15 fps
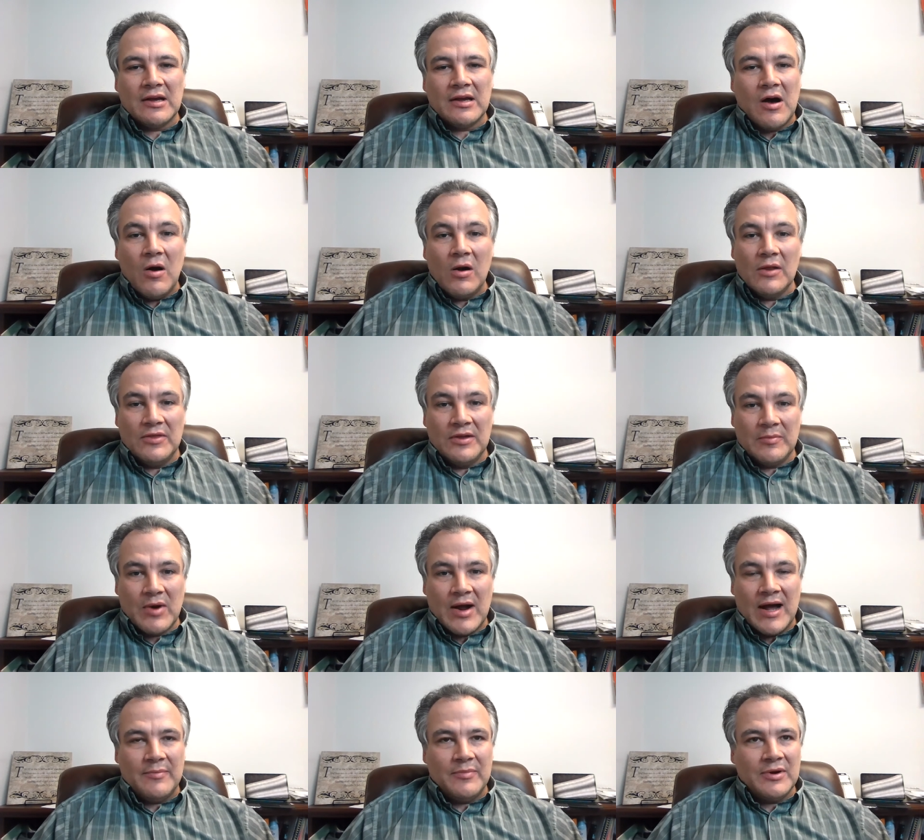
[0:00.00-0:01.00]
all of them
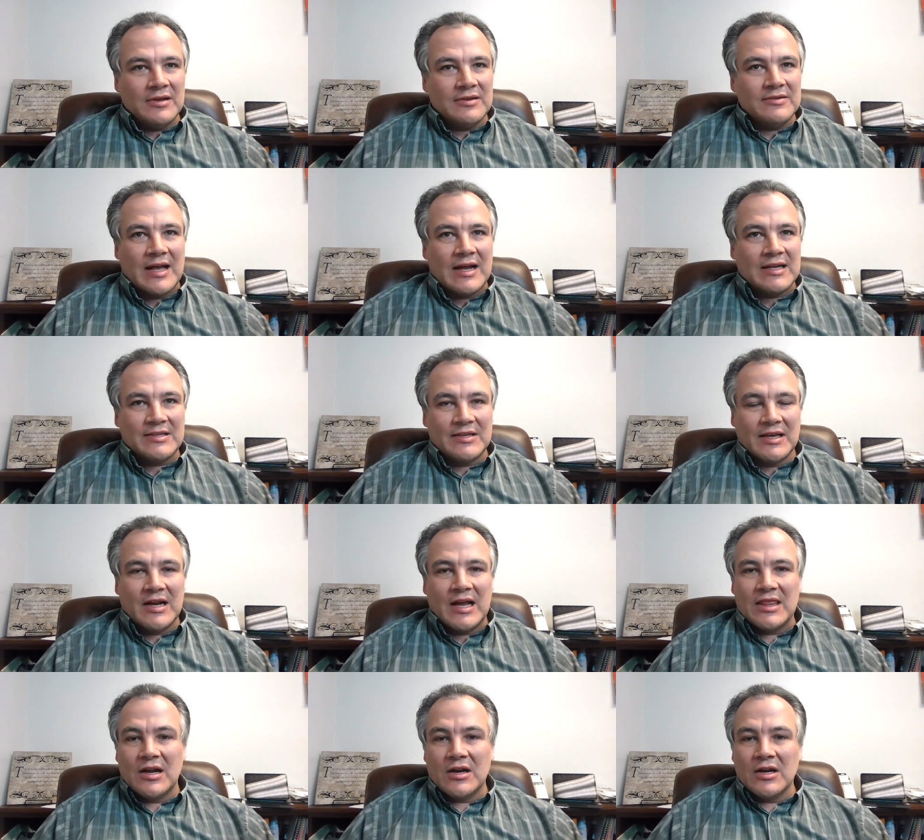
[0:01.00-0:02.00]
right, because like I said,
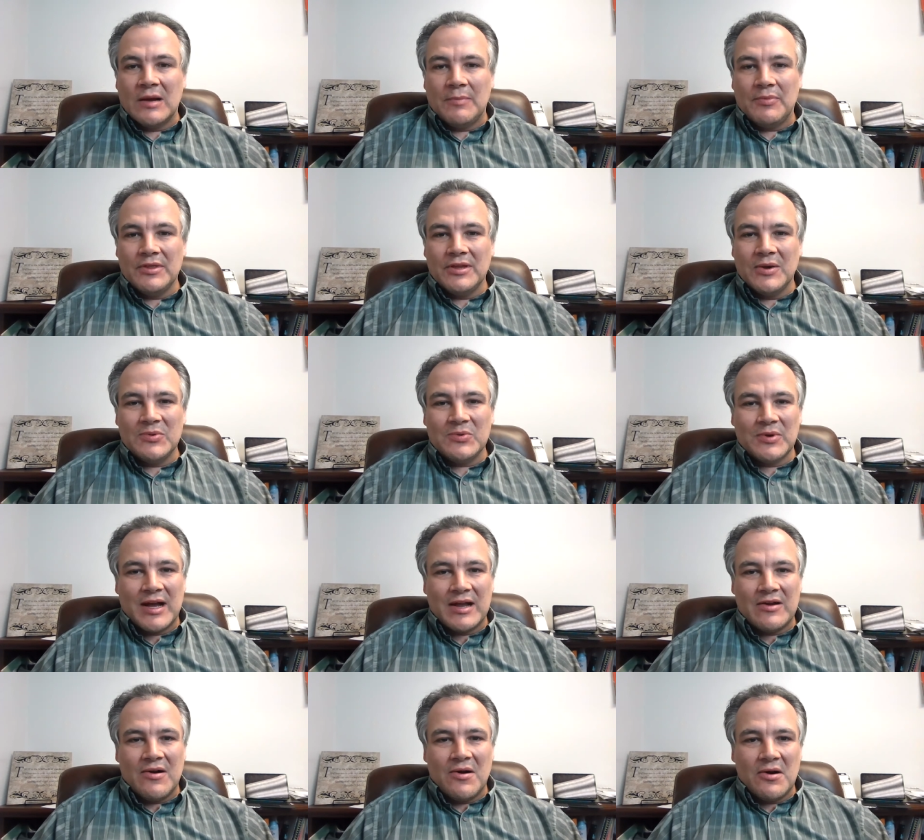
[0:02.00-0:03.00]
I thought a couple of those were
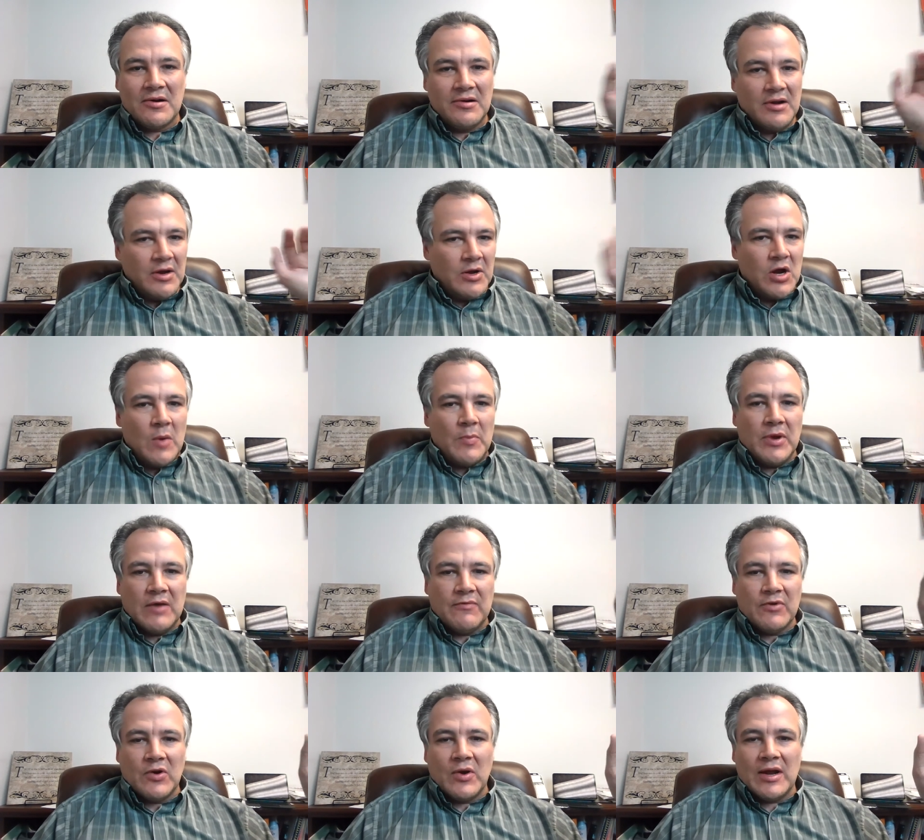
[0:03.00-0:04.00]
kind of hard. Hope you
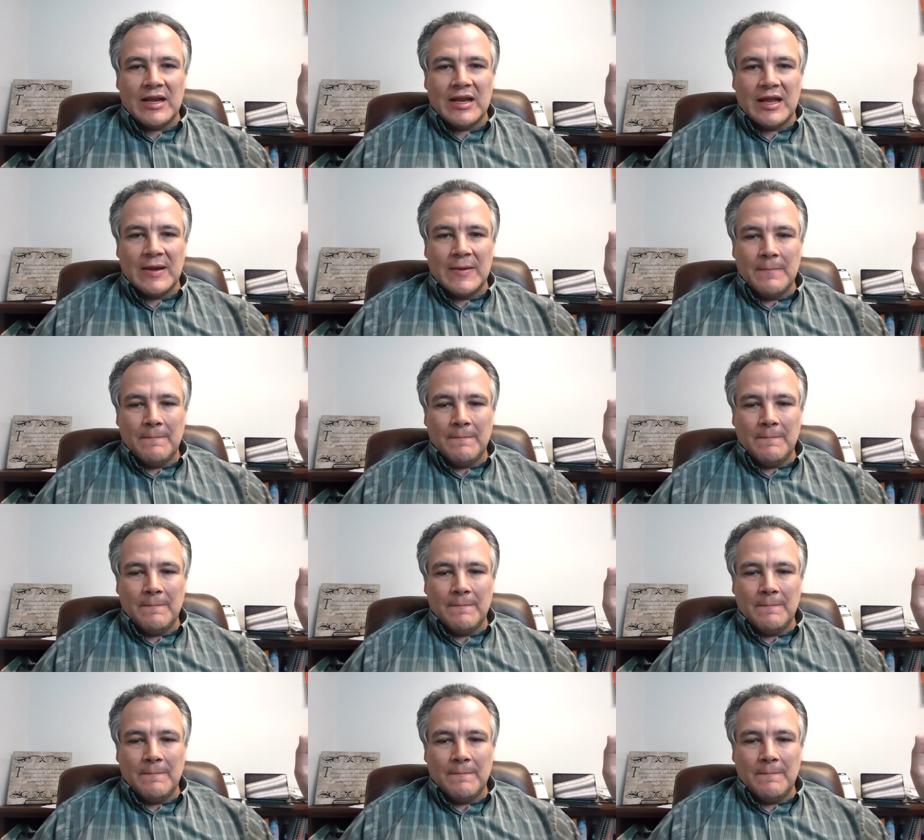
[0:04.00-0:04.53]
have a great day.